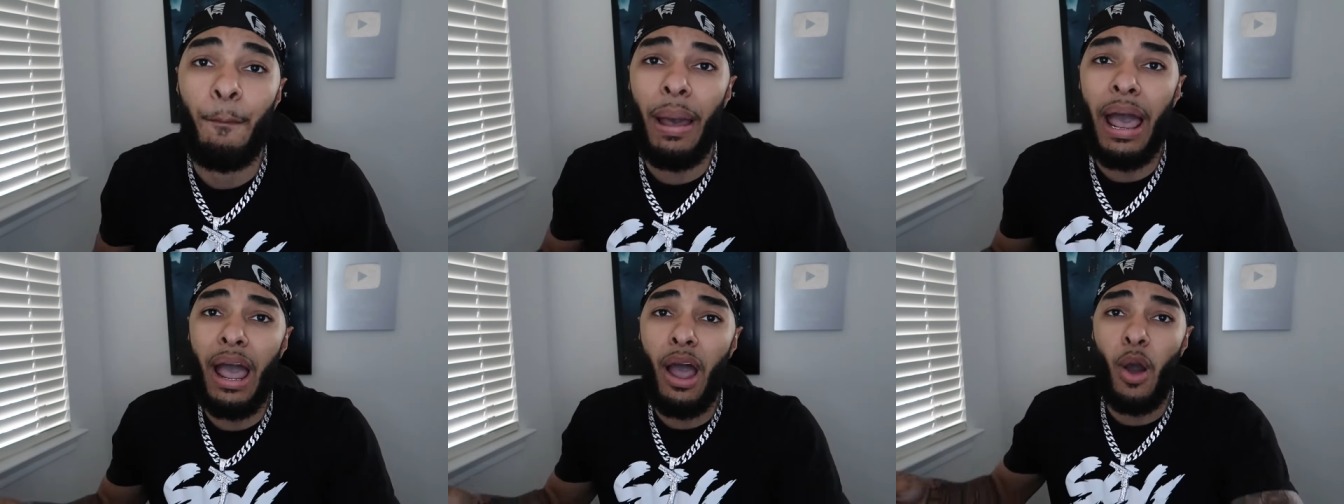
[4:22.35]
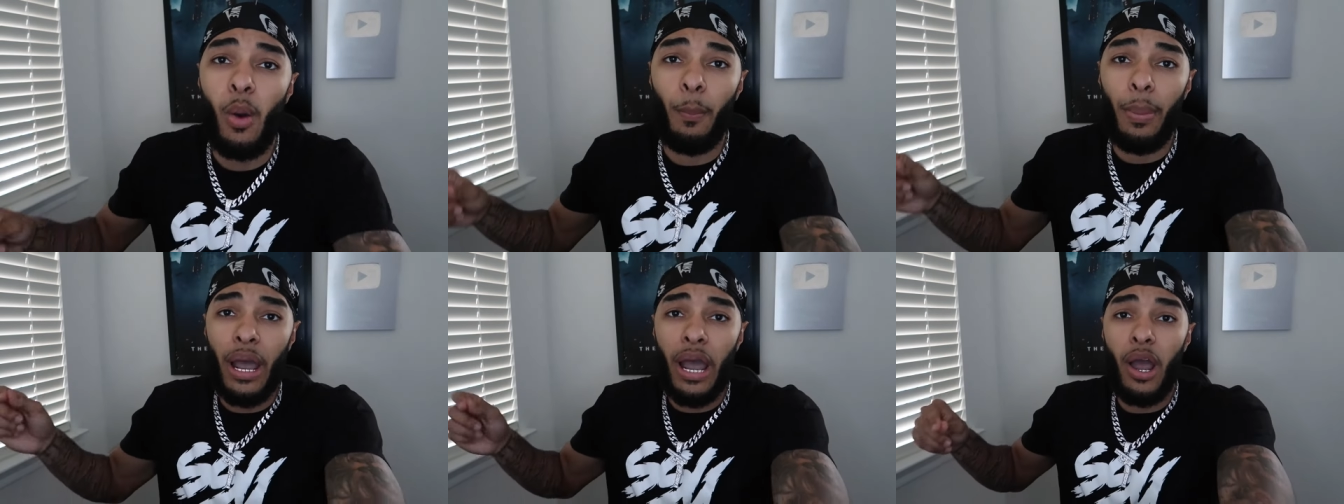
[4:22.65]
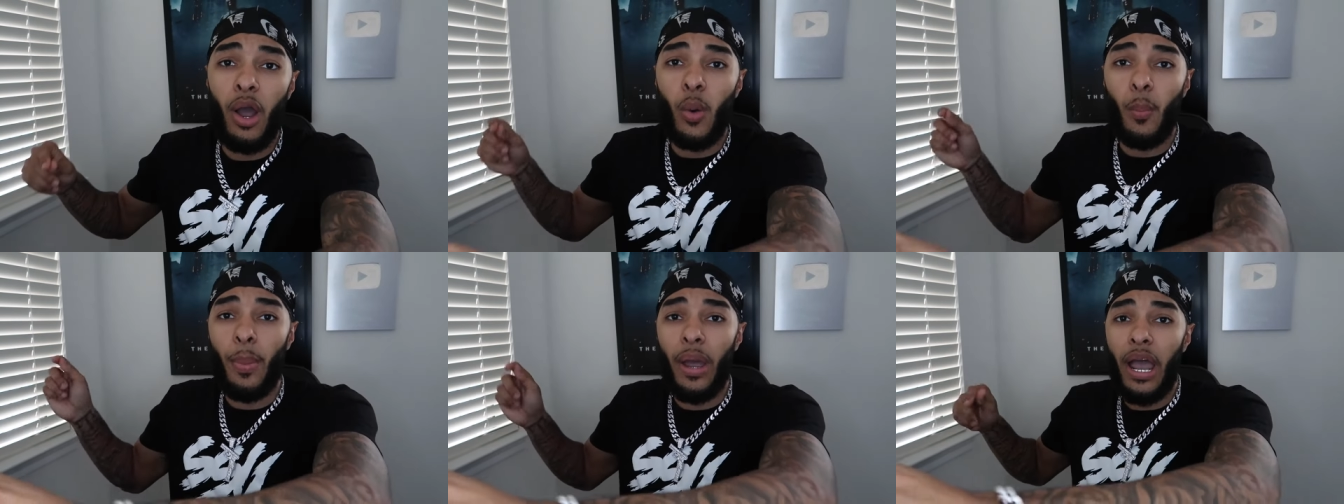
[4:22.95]
Bow,
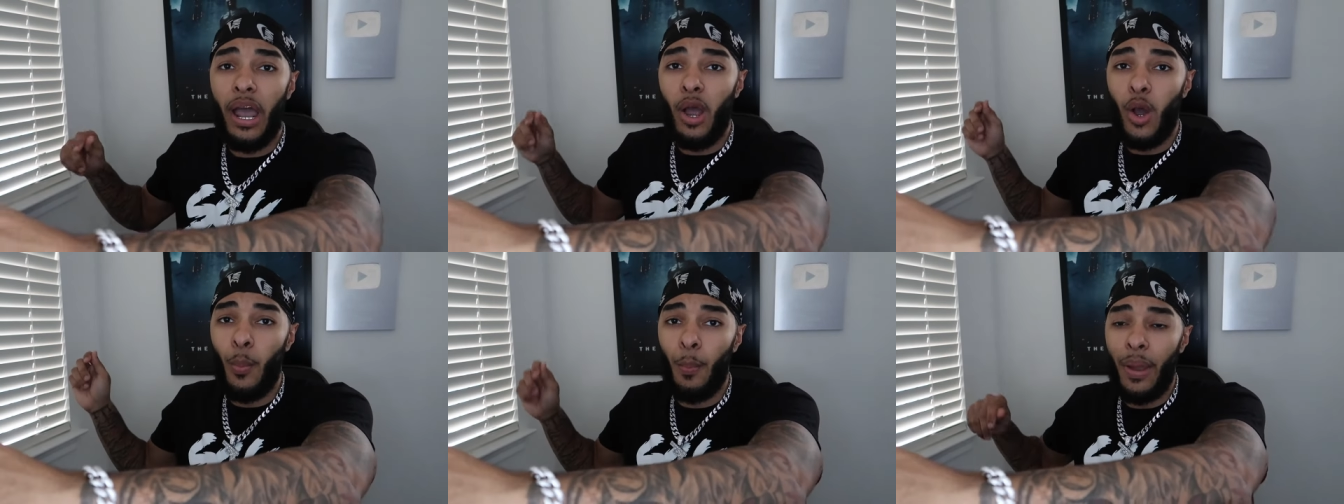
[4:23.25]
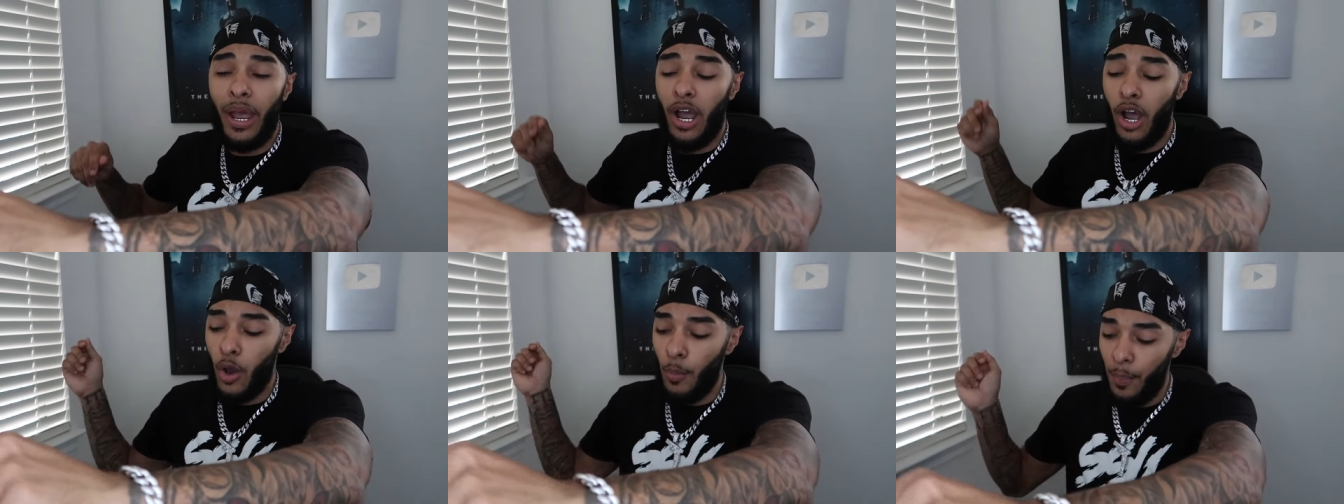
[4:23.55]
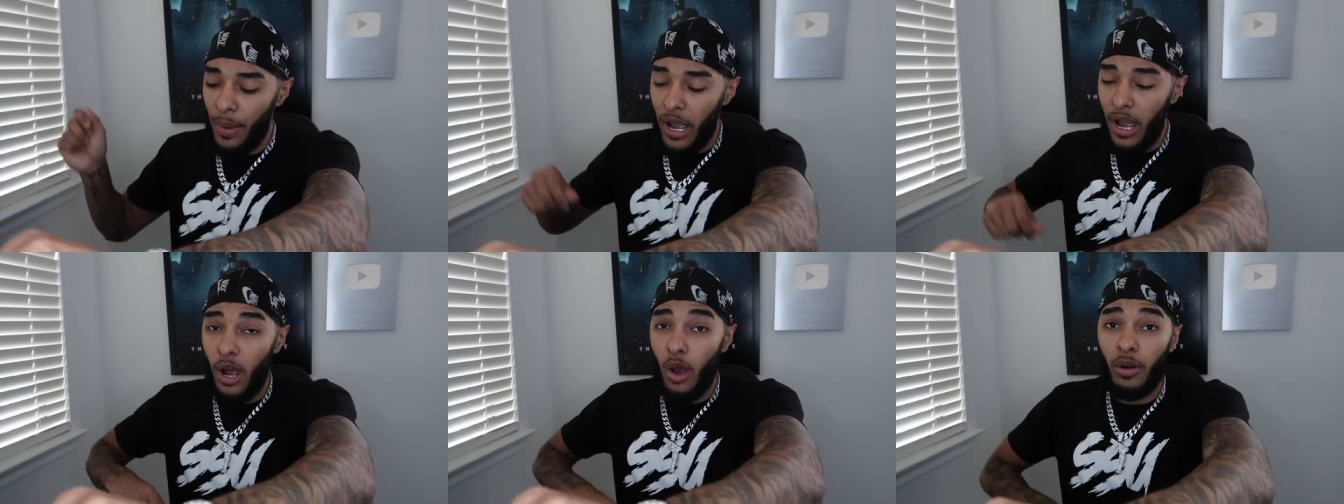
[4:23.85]
bow, bow, bow,
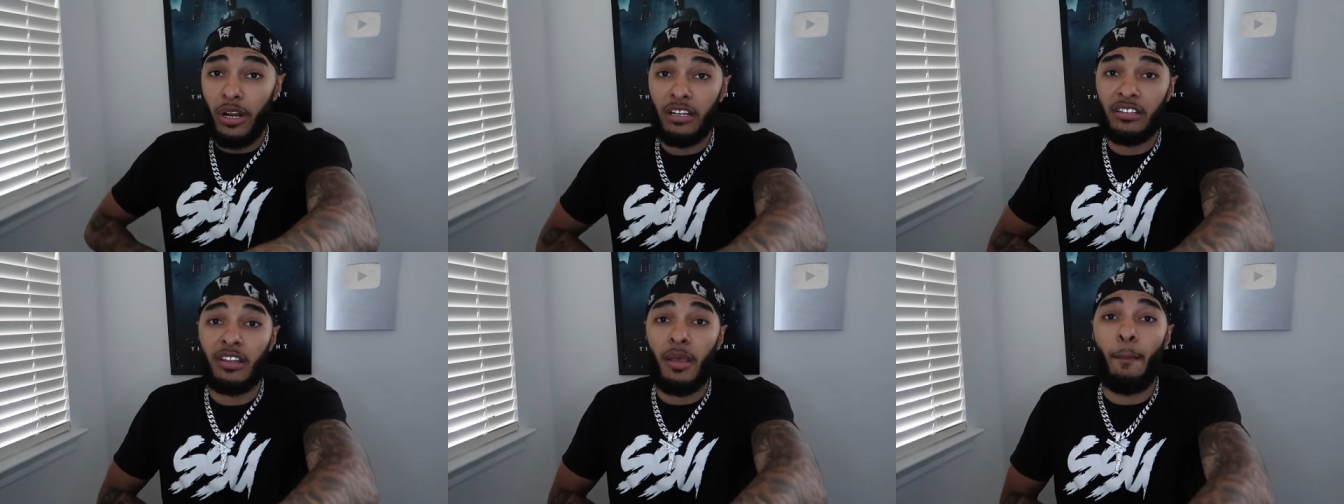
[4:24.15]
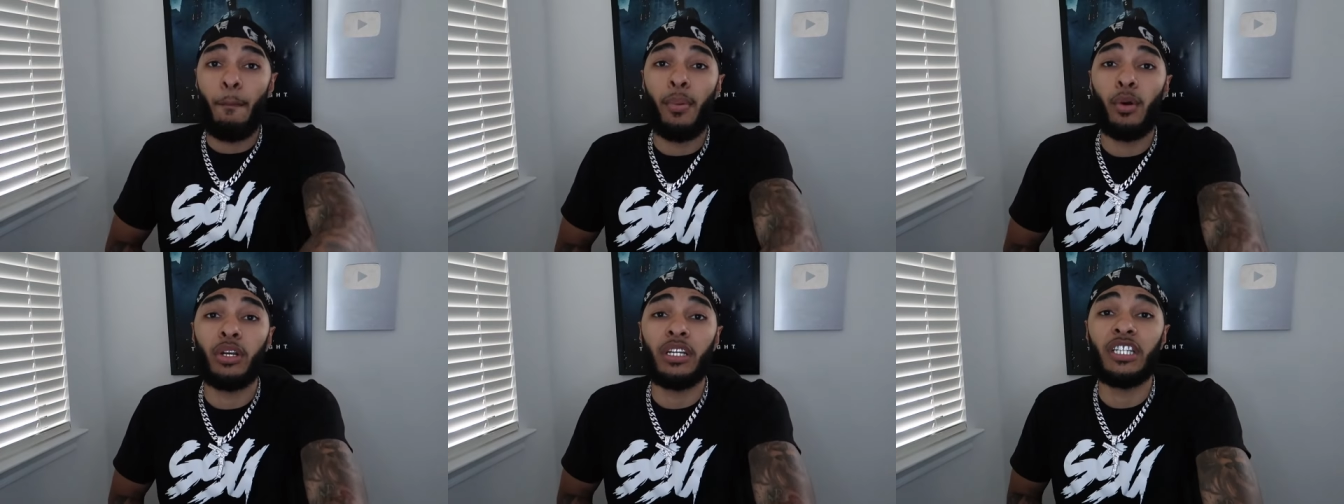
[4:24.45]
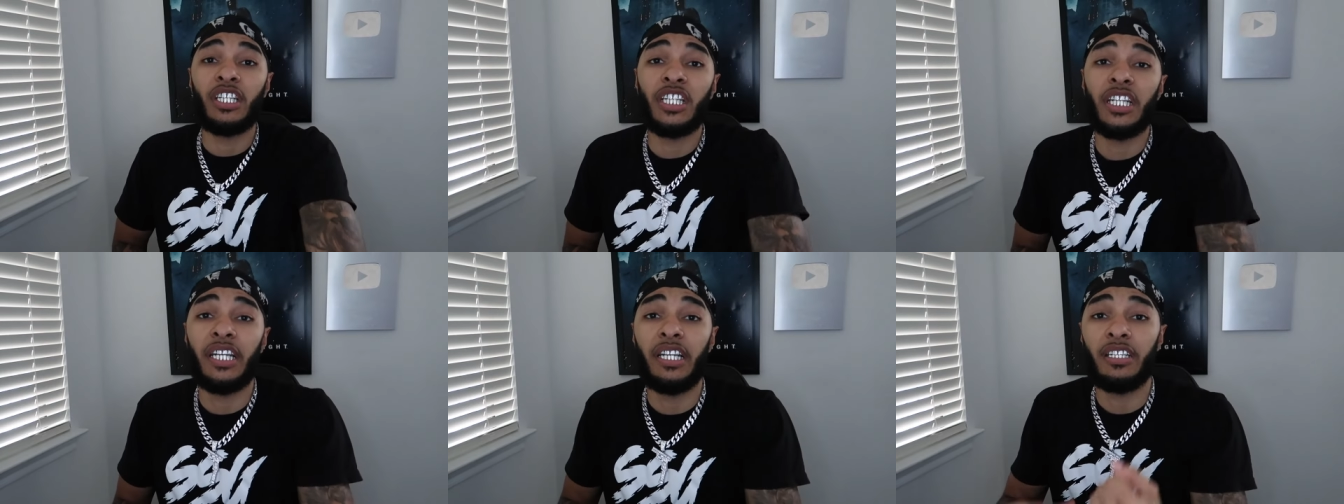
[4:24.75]
bow. That's some
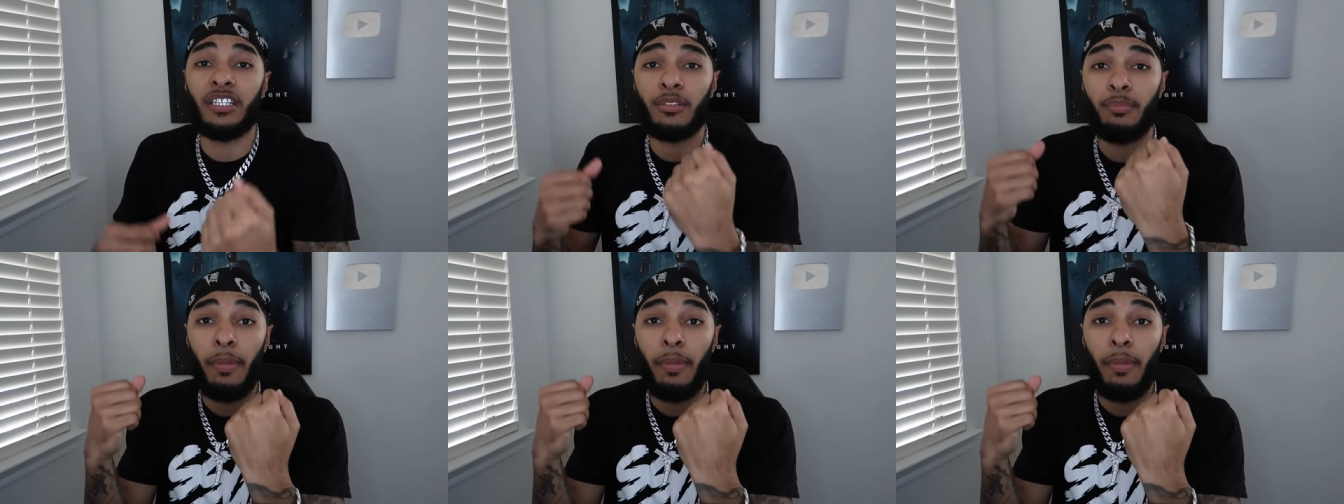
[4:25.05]
booty cheeks.